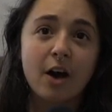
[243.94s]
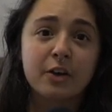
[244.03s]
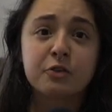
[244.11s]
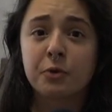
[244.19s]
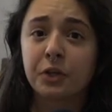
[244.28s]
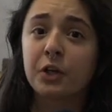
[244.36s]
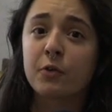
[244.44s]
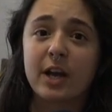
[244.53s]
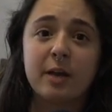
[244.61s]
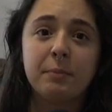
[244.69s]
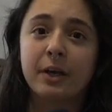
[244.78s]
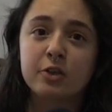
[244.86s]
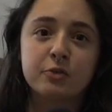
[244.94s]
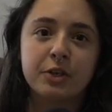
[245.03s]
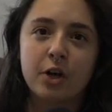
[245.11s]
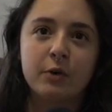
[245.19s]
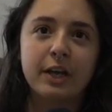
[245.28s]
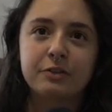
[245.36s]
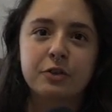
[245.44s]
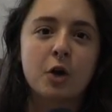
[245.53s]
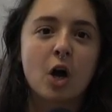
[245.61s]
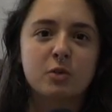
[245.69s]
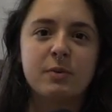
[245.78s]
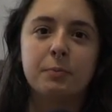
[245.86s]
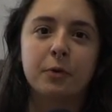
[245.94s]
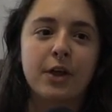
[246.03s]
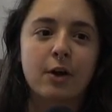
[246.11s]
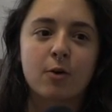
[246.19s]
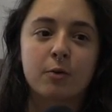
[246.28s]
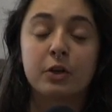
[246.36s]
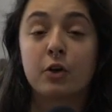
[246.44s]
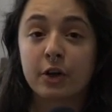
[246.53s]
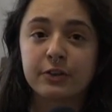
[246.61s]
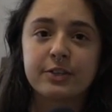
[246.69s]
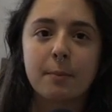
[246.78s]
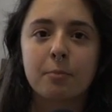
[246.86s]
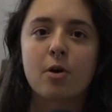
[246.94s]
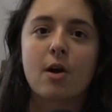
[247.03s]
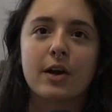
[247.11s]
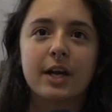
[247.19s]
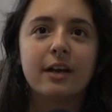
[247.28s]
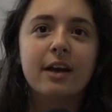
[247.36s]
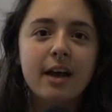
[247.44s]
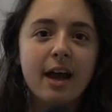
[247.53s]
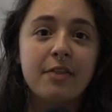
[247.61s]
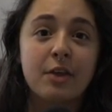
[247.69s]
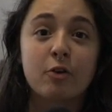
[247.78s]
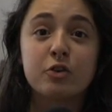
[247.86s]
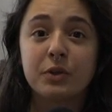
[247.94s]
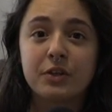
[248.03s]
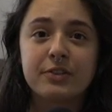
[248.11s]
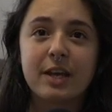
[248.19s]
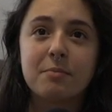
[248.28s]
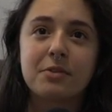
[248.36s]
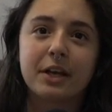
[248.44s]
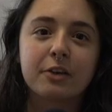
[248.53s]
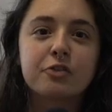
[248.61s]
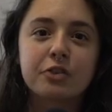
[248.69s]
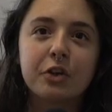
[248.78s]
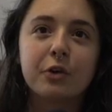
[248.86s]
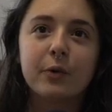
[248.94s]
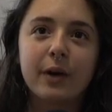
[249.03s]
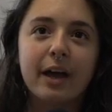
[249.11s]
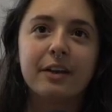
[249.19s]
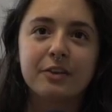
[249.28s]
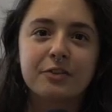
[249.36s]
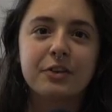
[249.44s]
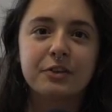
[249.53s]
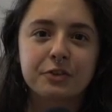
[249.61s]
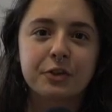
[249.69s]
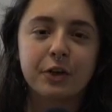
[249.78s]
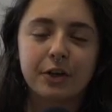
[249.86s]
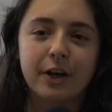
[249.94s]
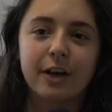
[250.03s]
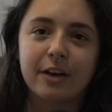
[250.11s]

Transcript: is really great, because you get to talk to people that are your contemporary and that are doing the same thing as you, and it's good.